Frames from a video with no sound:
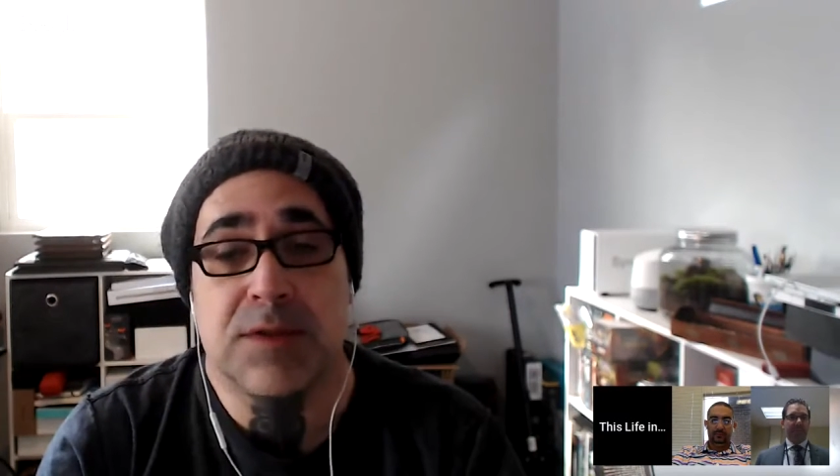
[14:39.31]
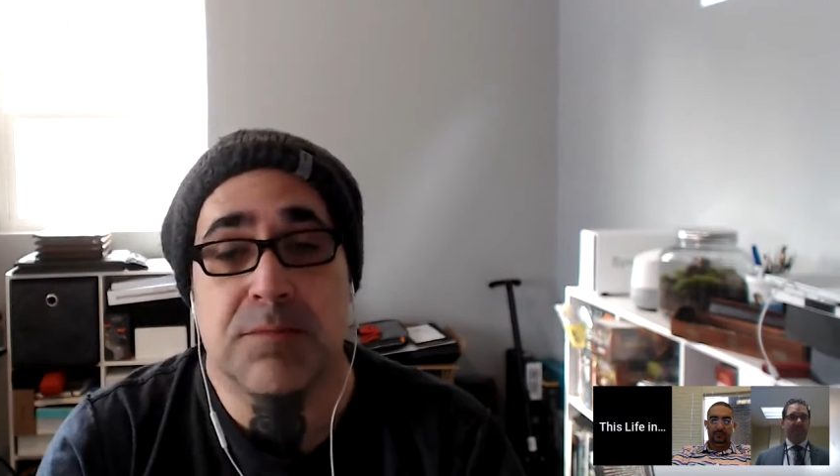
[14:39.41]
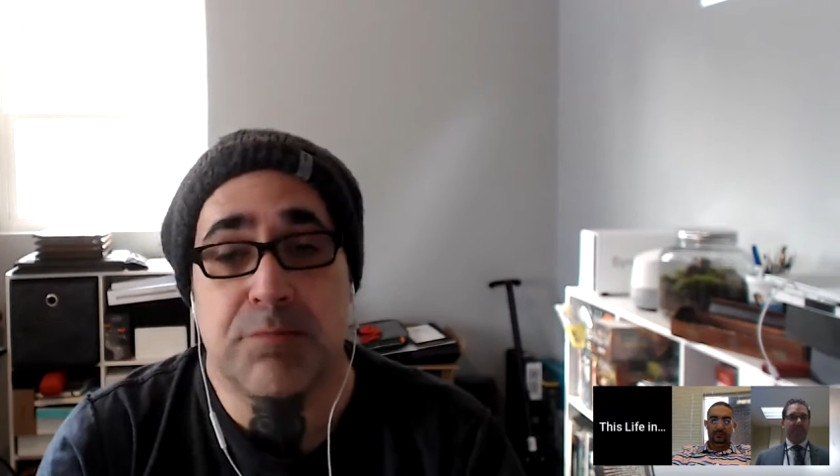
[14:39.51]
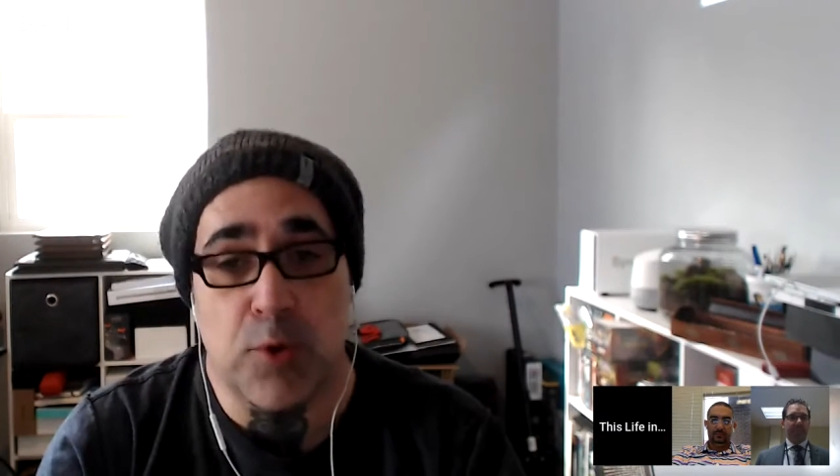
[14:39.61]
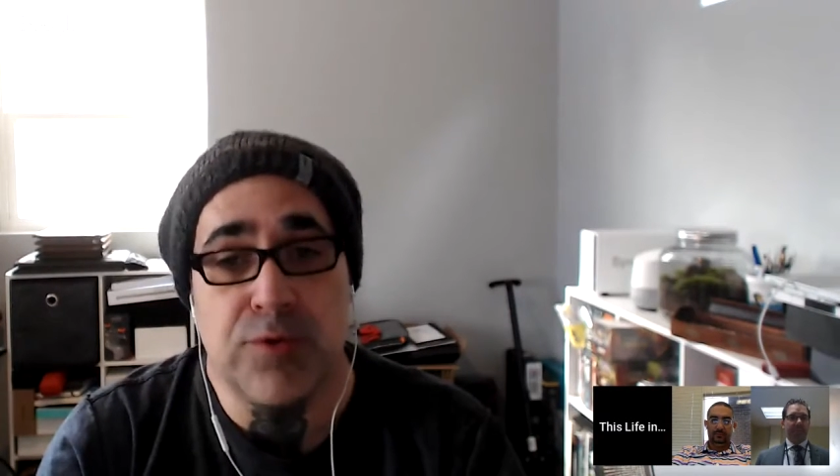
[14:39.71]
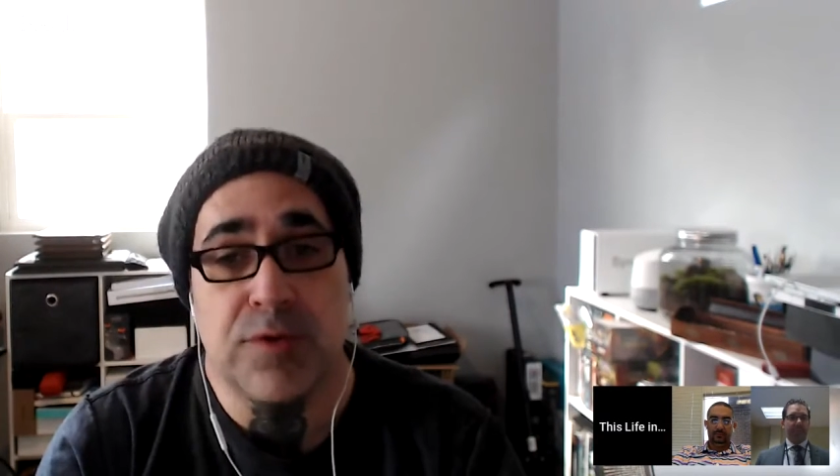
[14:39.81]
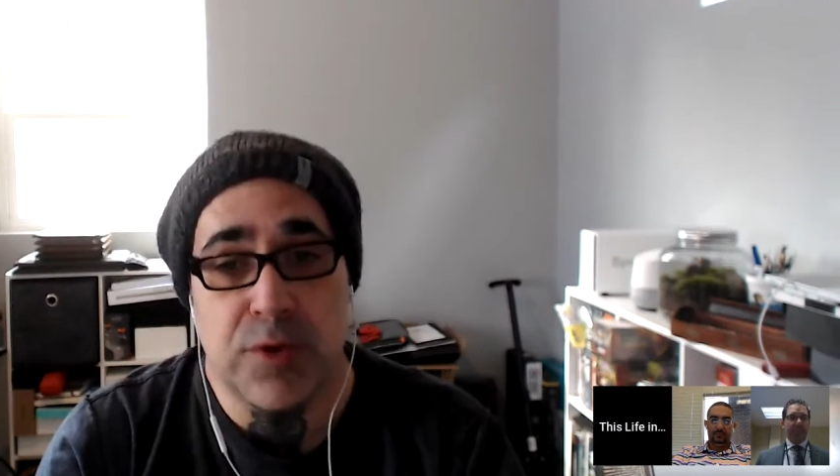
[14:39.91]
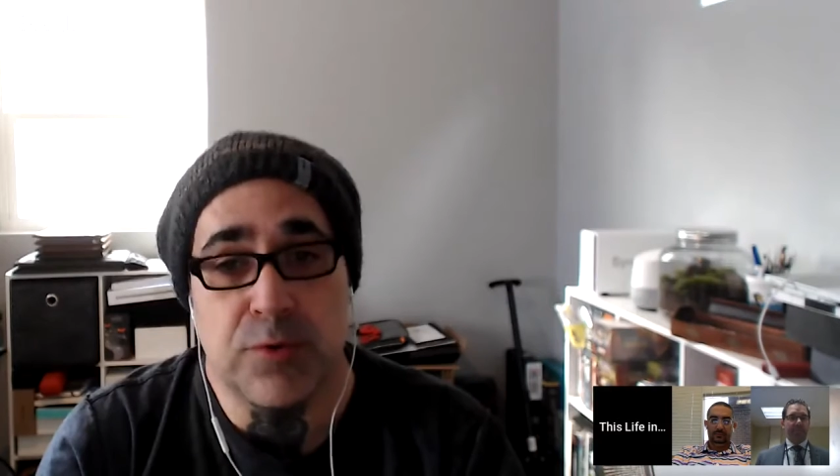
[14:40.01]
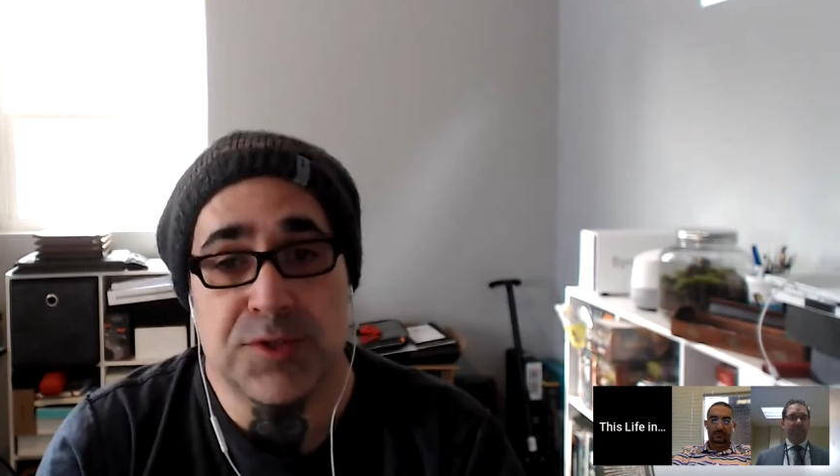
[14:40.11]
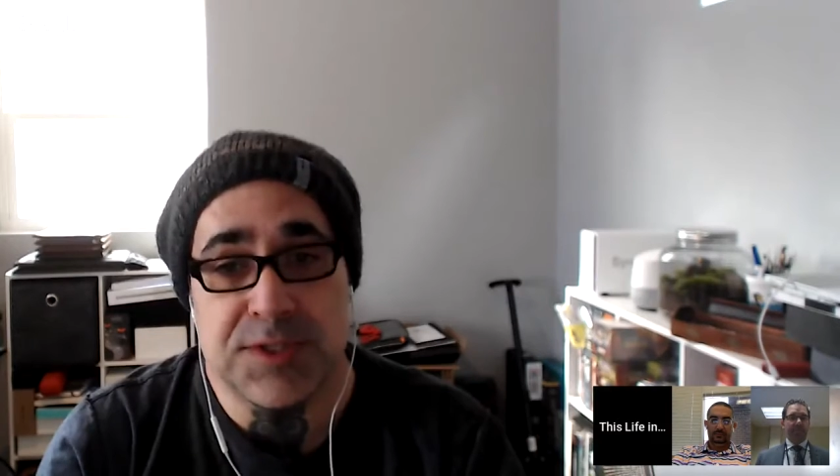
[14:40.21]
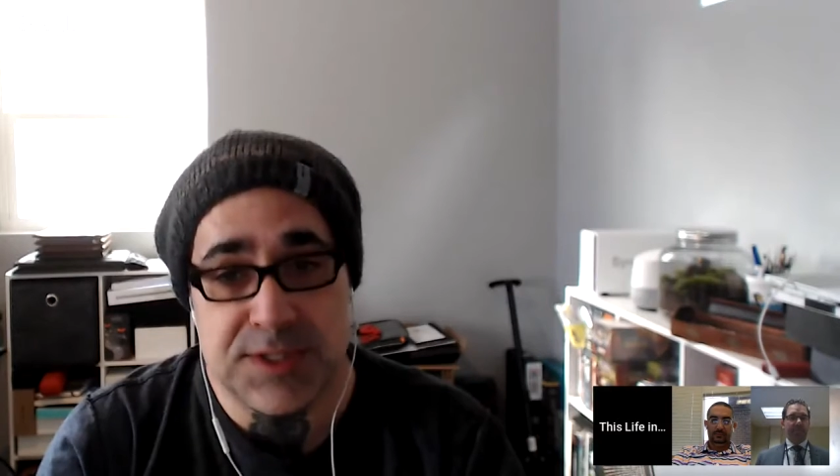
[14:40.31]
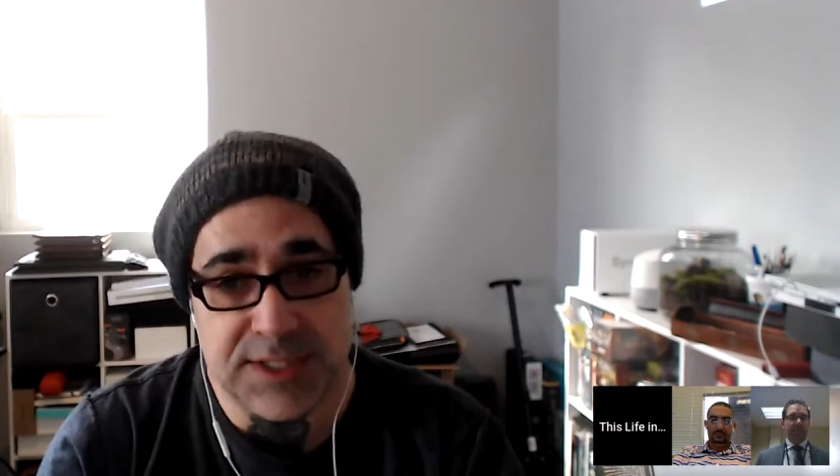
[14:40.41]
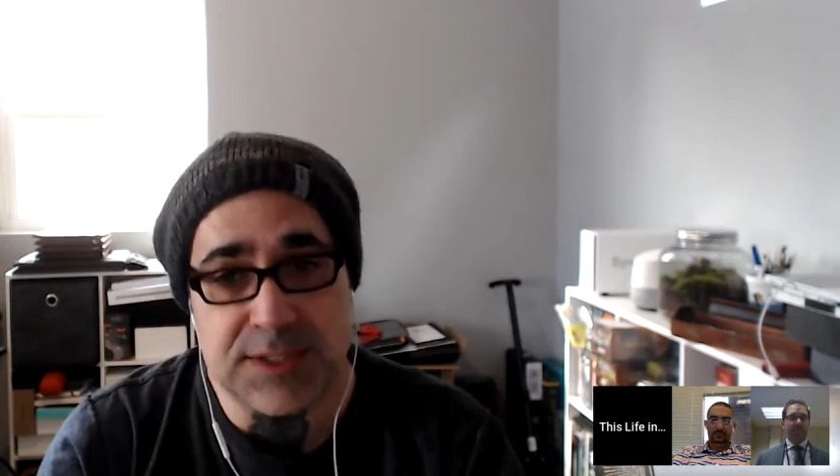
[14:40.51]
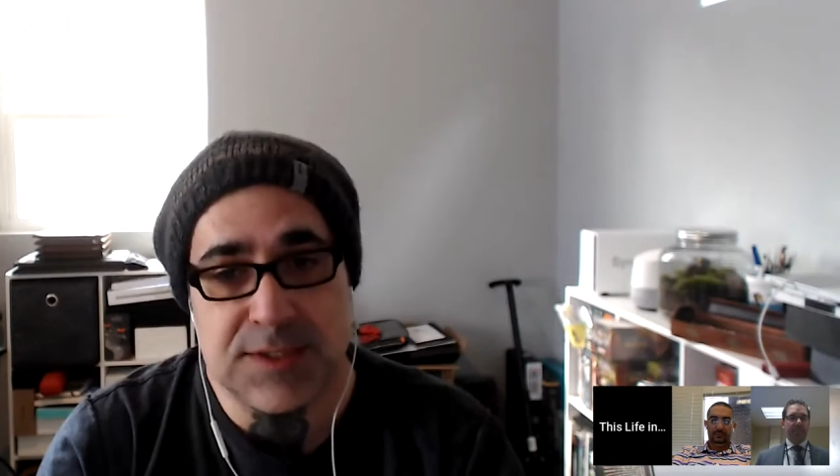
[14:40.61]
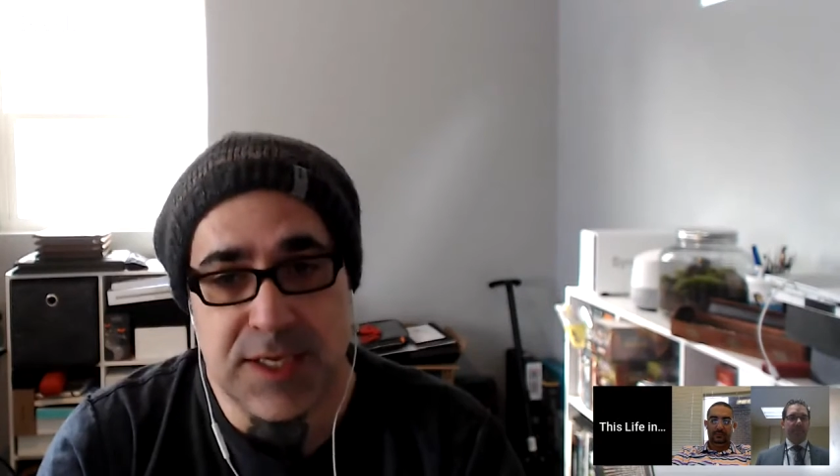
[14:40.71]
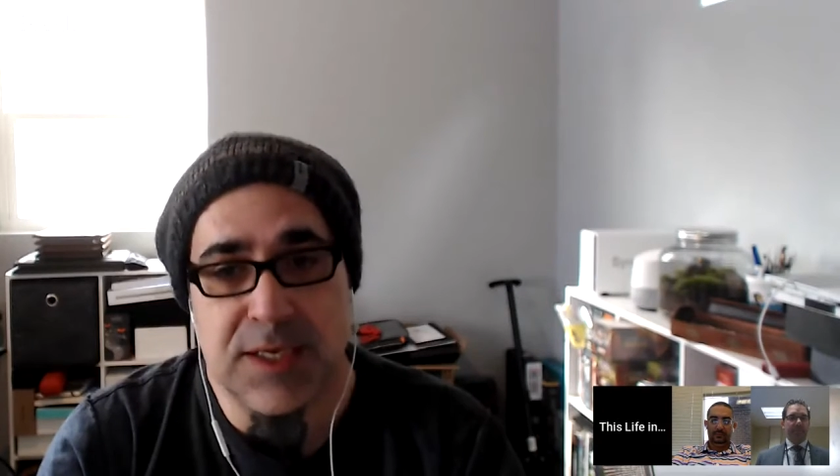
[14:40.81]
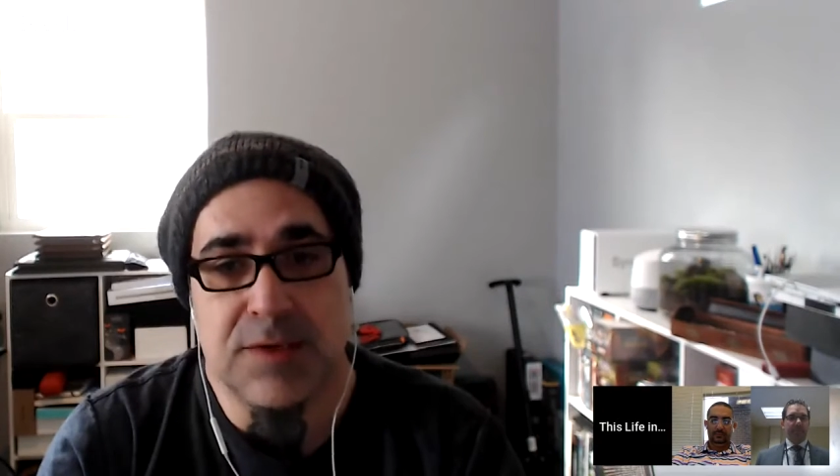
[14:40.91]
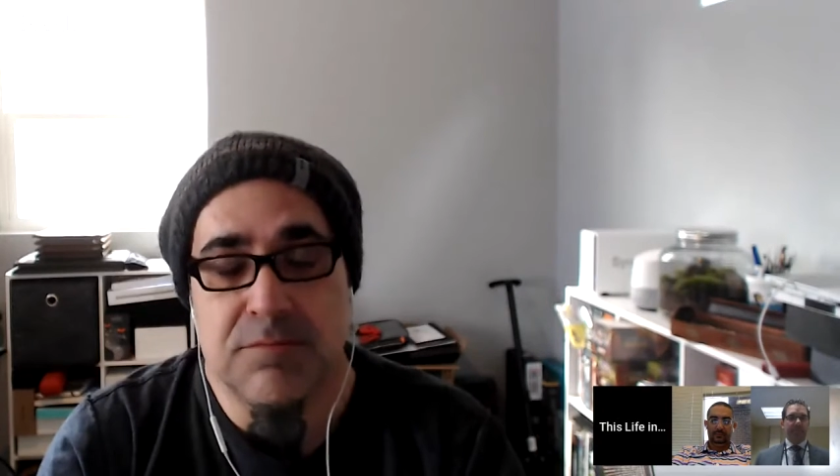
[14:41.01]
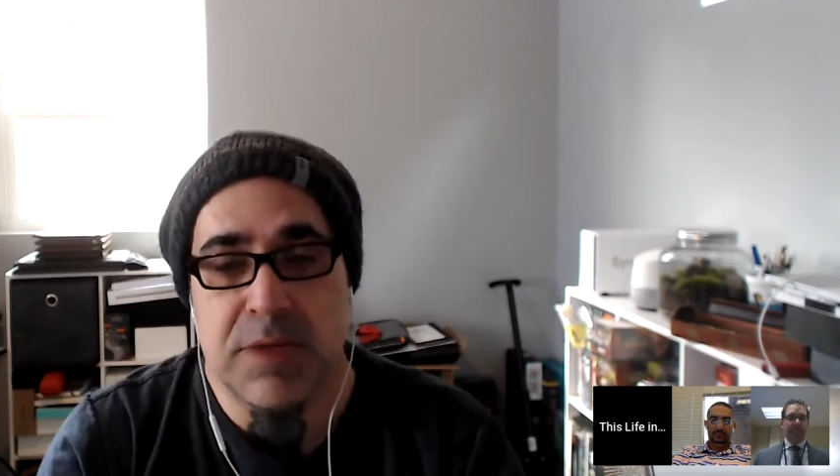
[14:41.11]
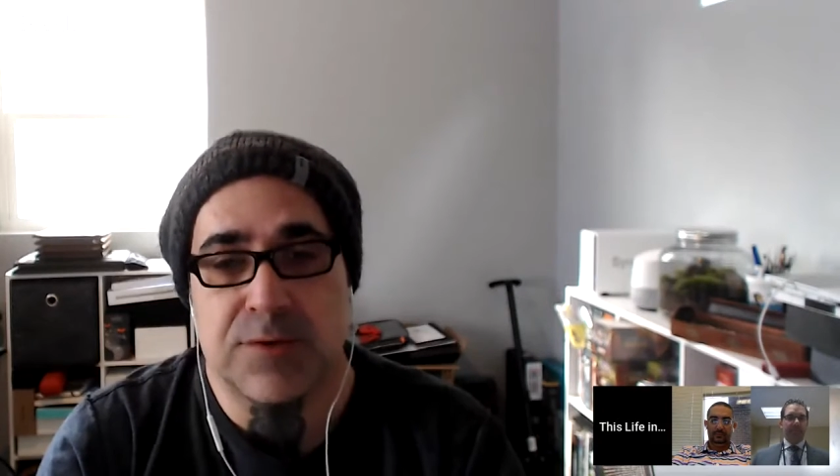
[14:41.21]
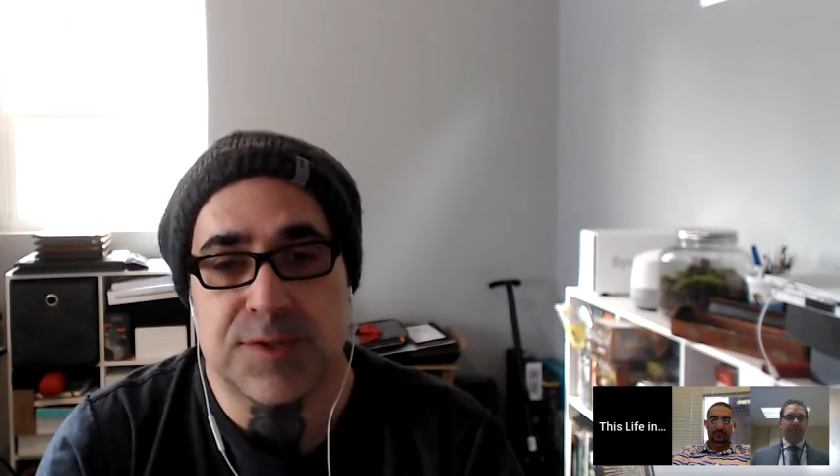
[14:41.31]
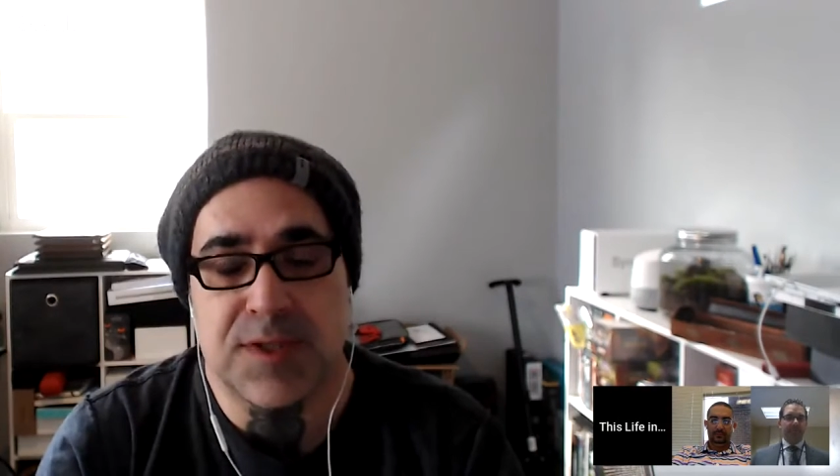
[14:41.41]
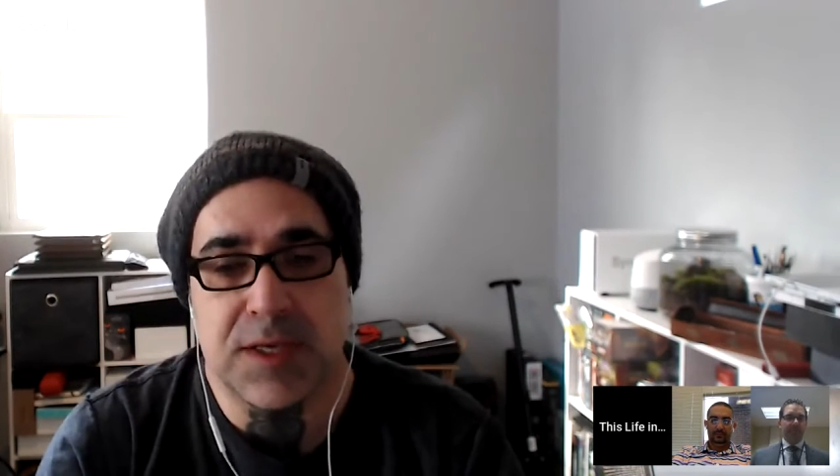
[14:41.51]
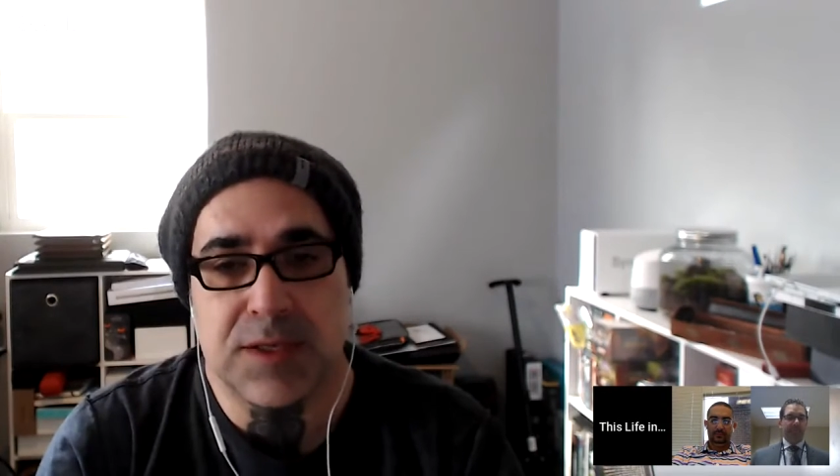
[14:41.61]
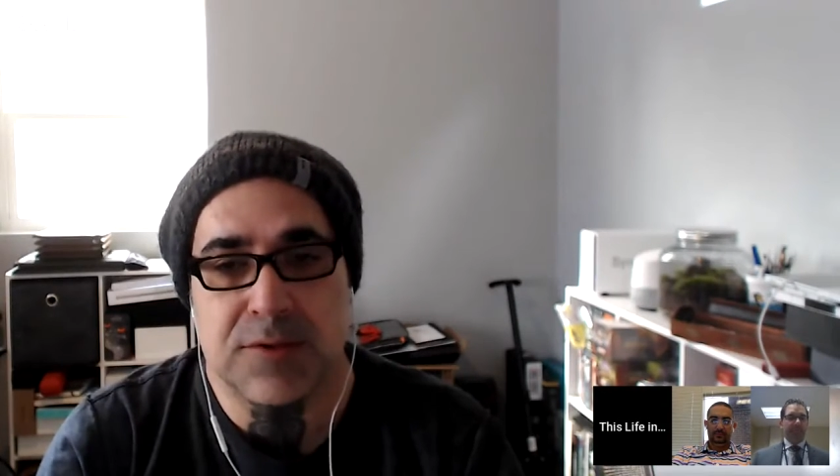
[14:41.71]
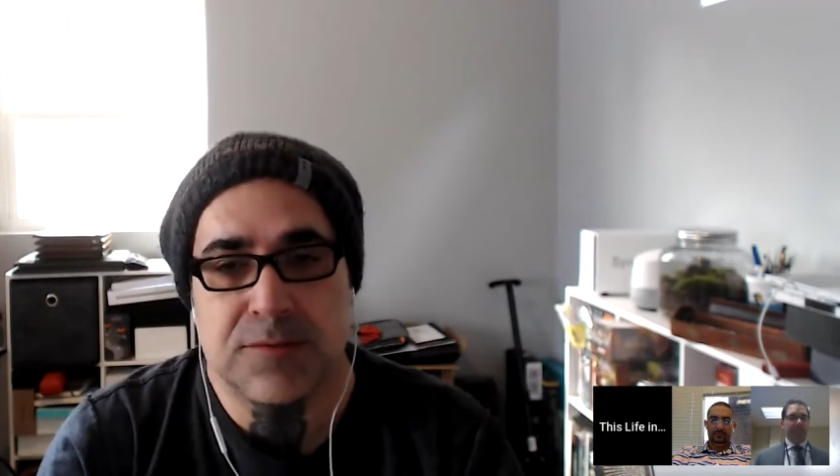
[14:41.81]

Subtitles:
that both of those dictate mental state.